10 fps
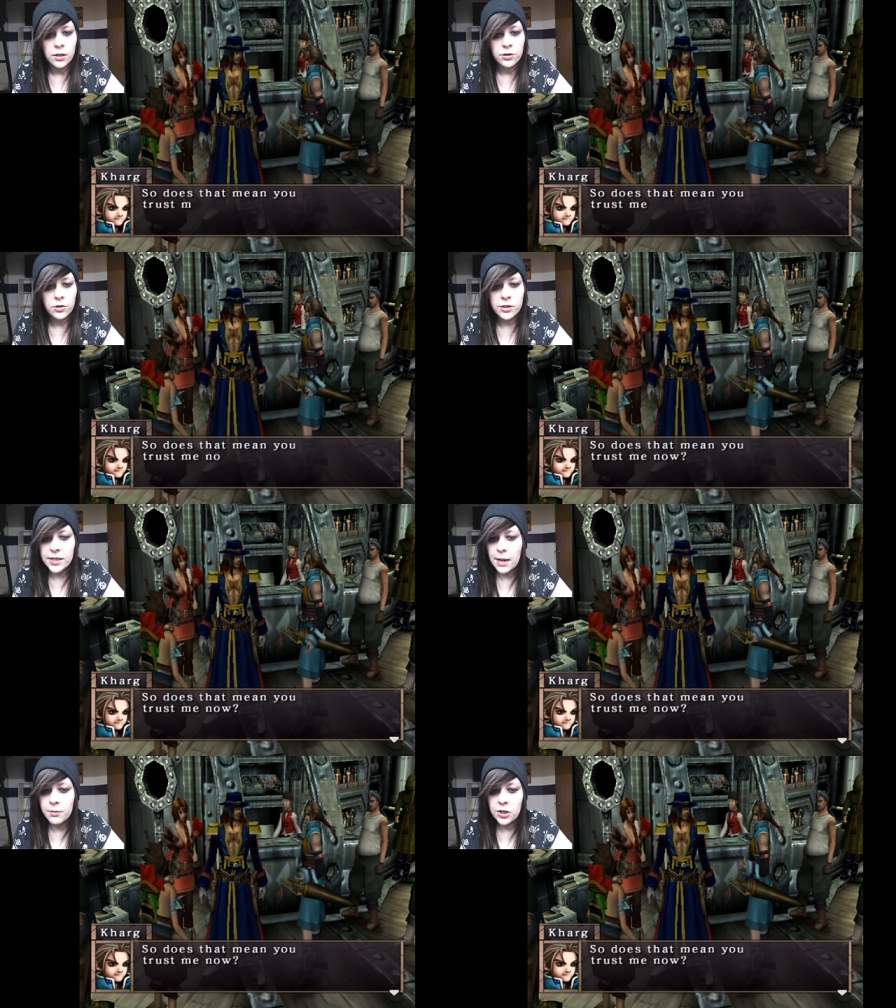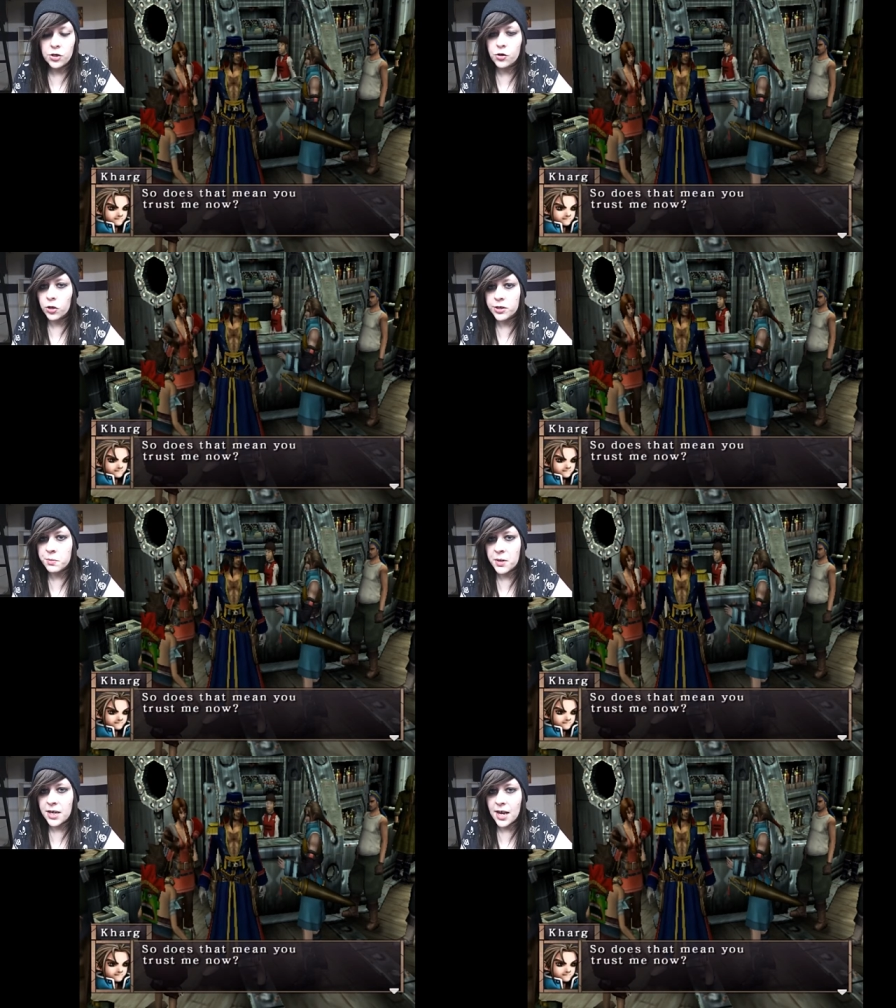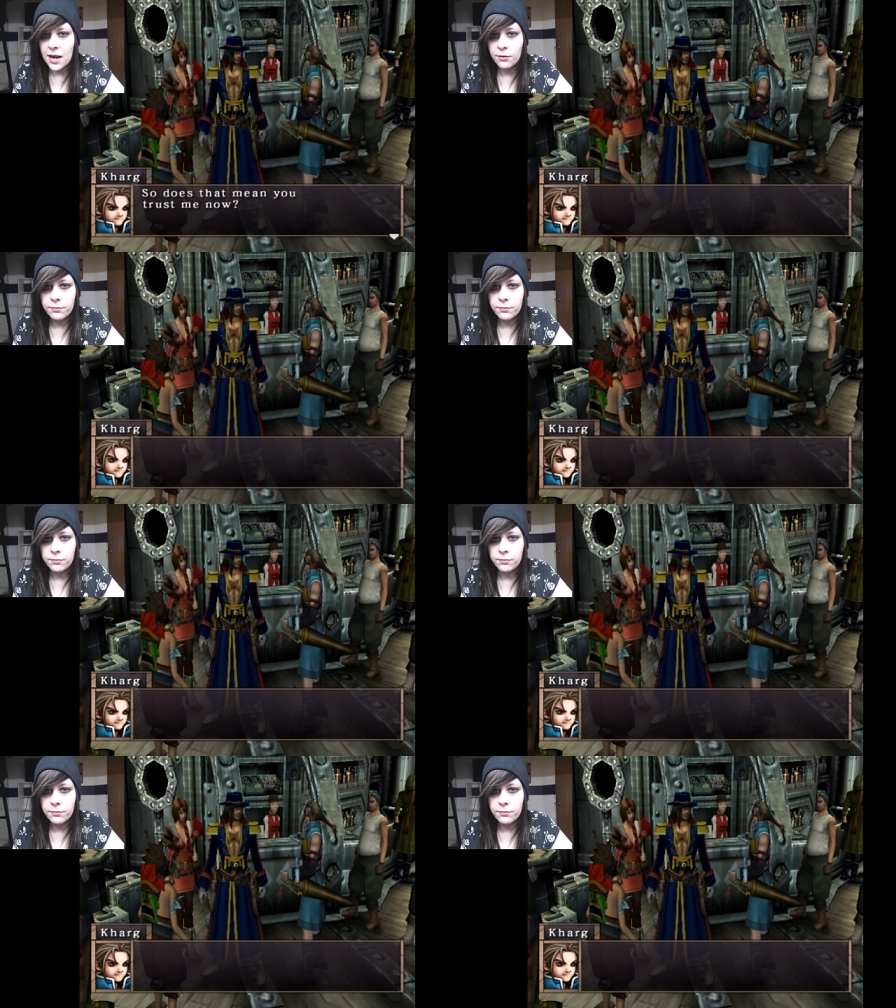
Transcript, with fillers: So does that mean you trust me now?